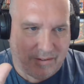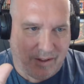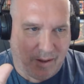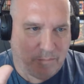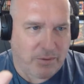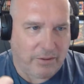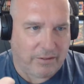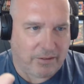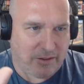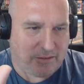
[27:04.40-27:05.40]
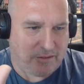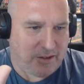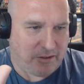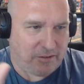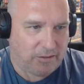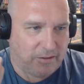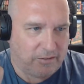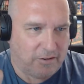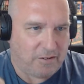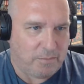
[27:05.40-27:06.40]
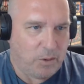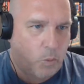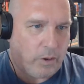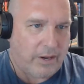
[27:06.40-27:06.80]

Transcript: this is just me working